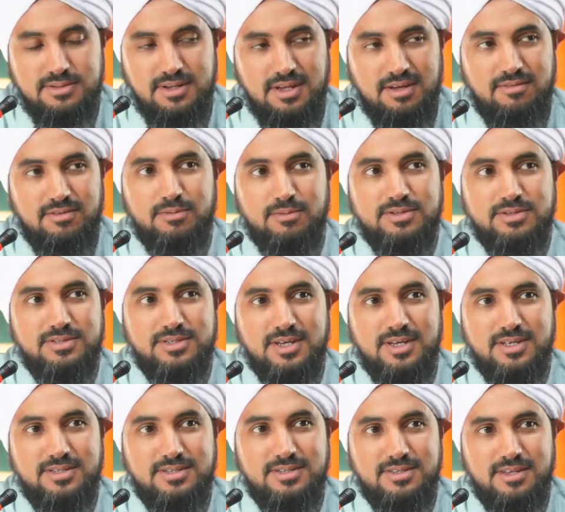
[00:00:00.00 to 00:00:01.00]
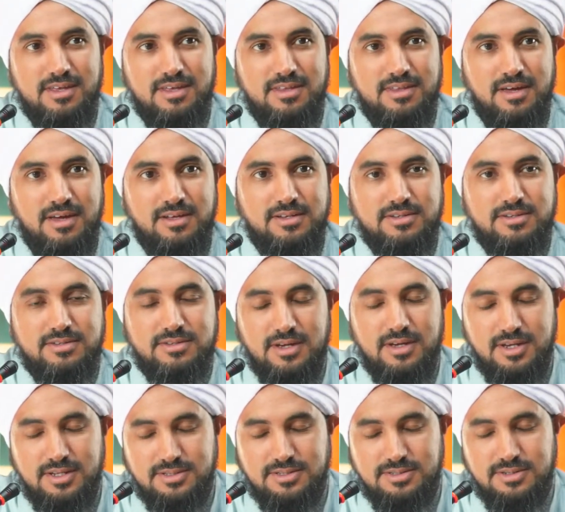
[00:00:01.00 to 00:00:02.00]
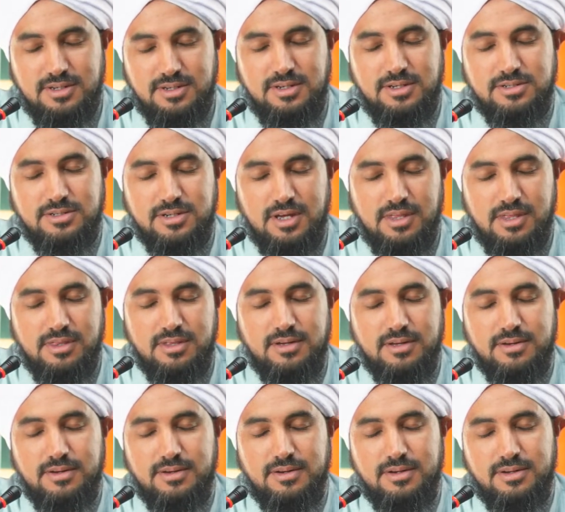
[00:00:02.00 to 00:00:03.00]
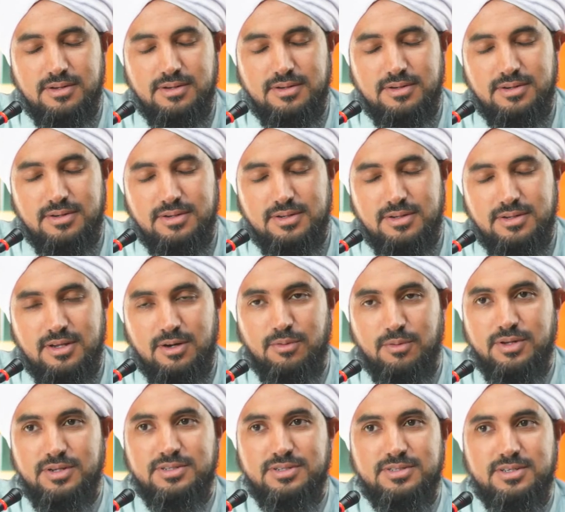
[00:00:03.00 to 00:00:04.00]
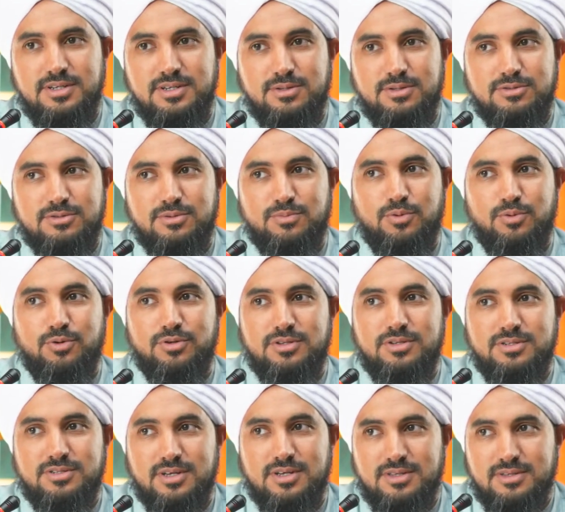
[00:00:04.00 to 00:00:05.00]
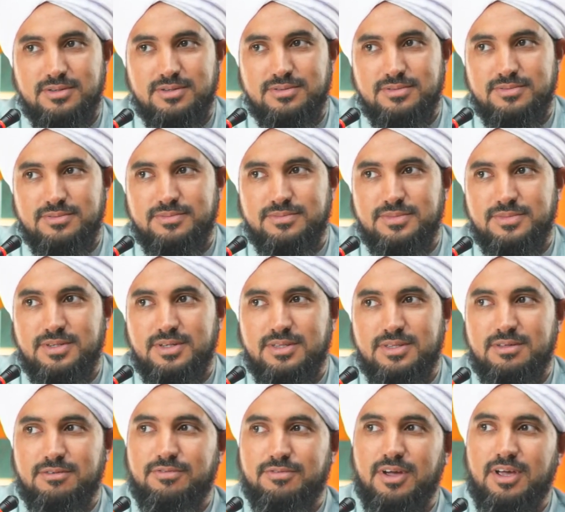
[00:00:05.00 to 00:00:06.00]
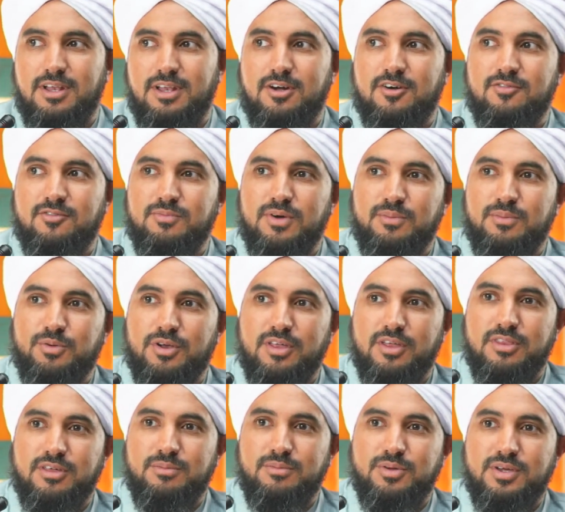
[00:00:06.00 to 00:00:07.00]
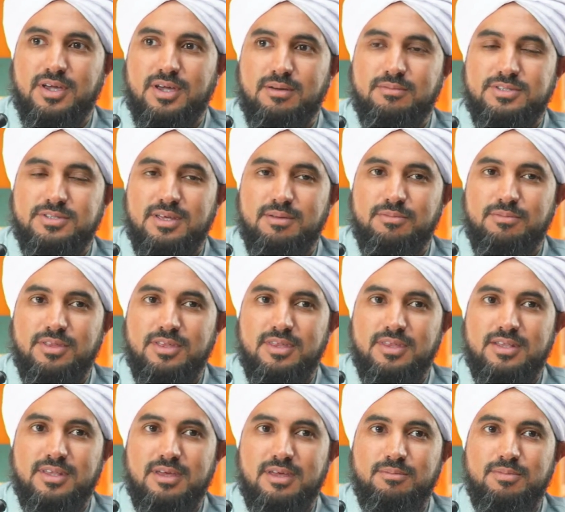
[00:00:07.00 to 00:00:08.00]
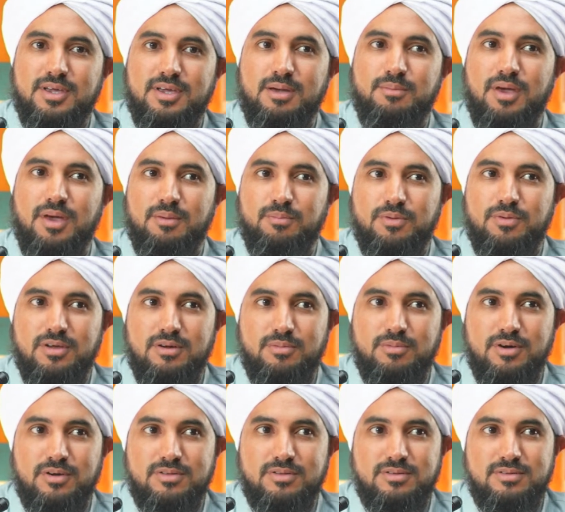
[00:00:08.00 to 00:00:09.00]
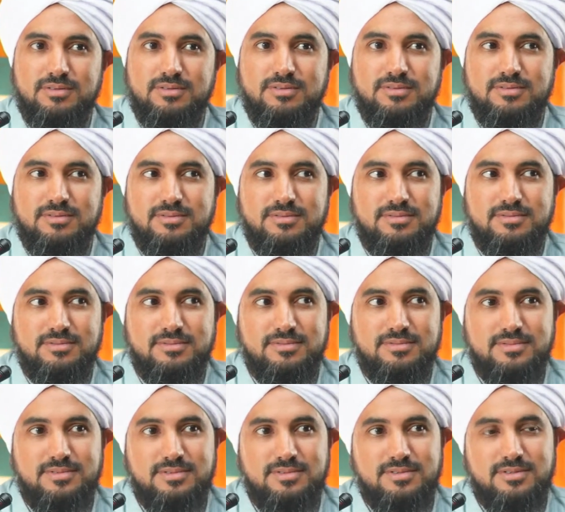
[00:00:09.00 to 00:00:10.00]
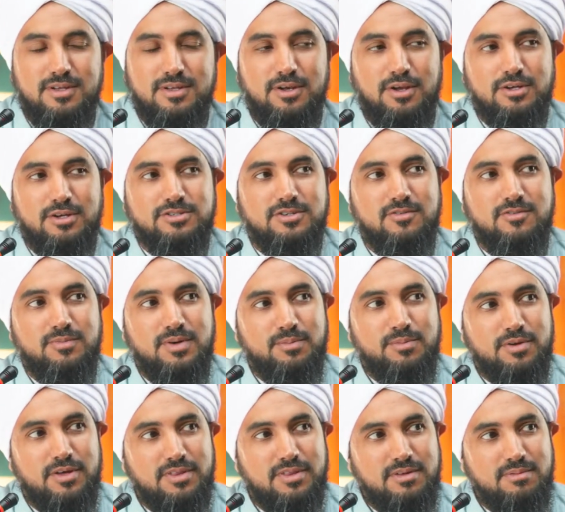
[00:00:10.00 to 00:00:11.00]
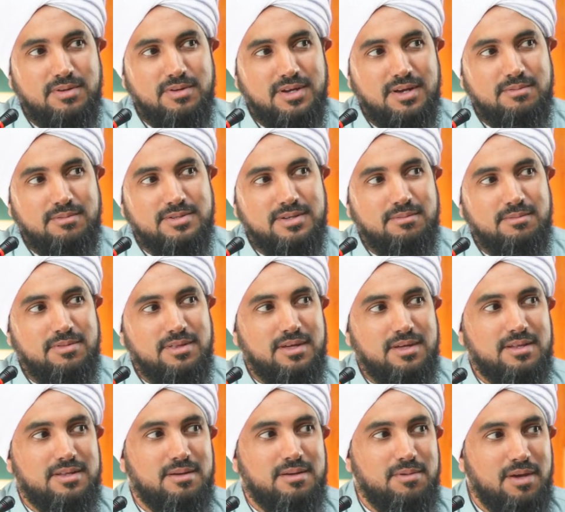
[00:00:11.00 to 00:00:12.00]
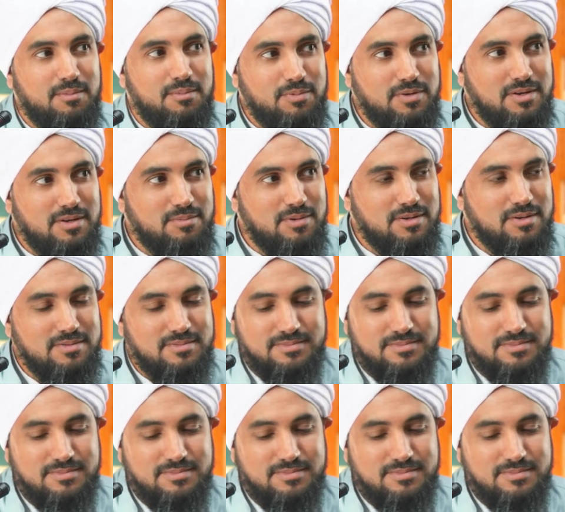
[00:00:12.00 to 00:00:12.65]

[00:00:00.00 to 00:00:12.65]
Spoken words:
Everyone hates each other. No one is there to support each other. The failure of my brother becomes something that I become happy about. The loss of my brother becomes something that I'm happy about.